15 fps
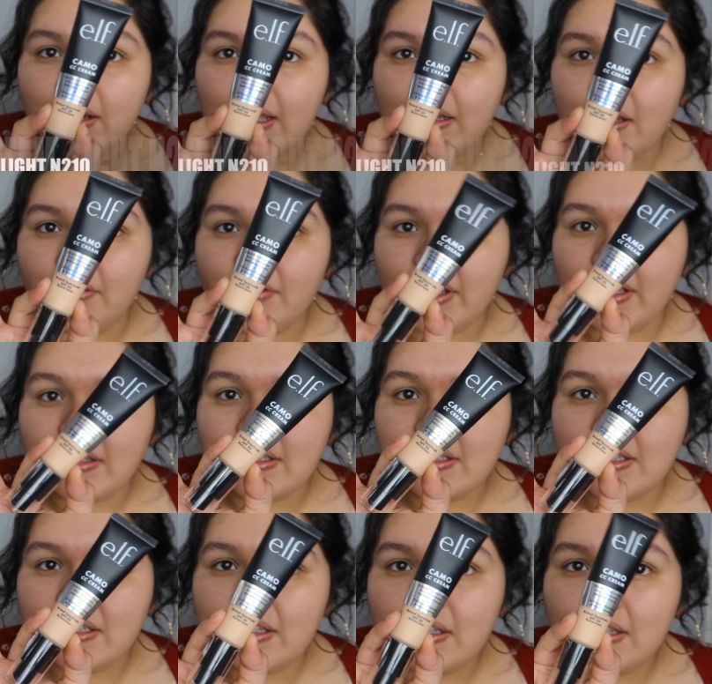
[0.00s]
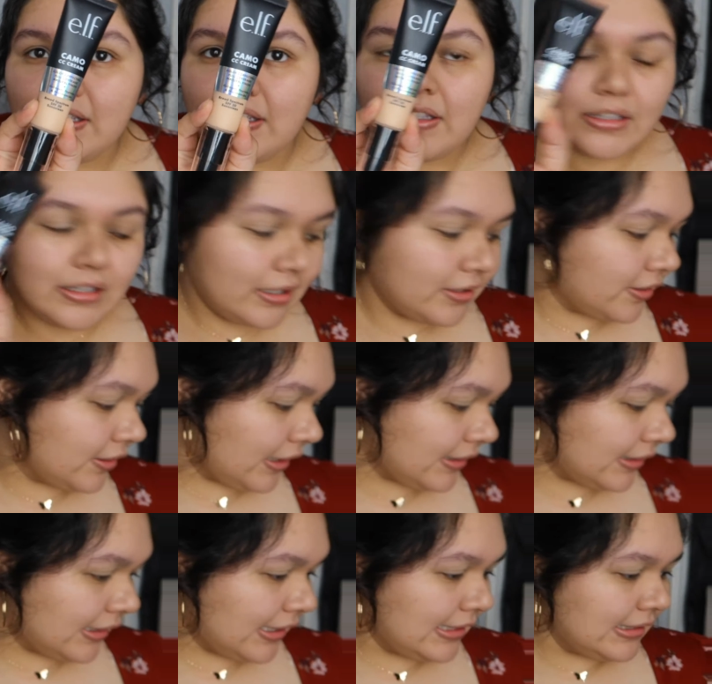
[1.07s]
I love it, as you guys
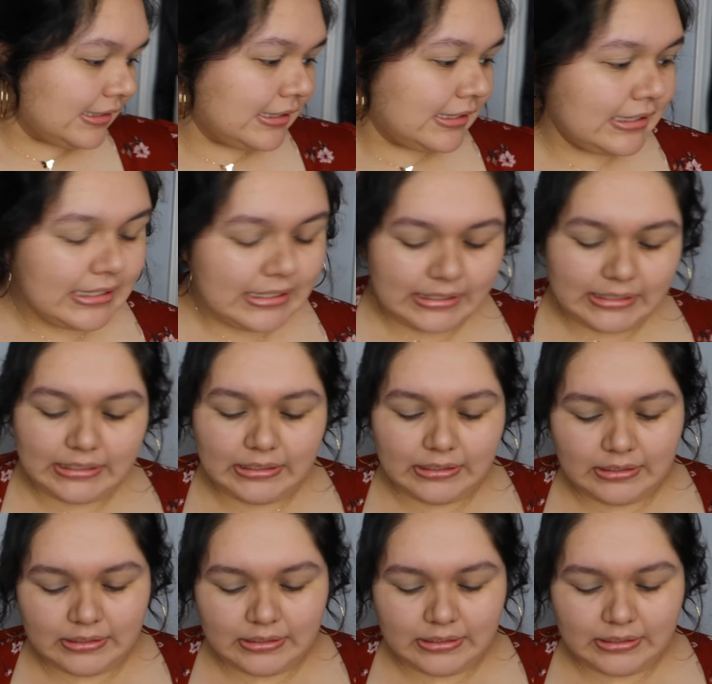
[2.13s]
can see.